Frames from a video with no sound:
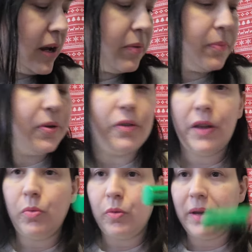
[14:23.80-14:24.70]
Now I'm going to put
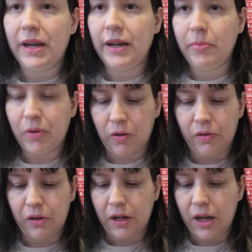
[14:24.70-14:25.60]
the watermelon lip
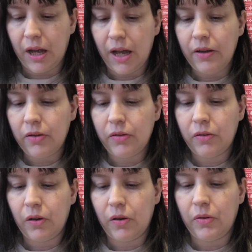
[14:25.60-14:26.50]
gloss on, okay?
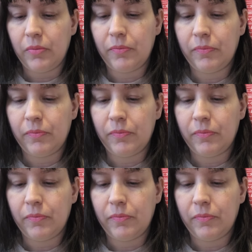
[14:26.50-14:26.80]
So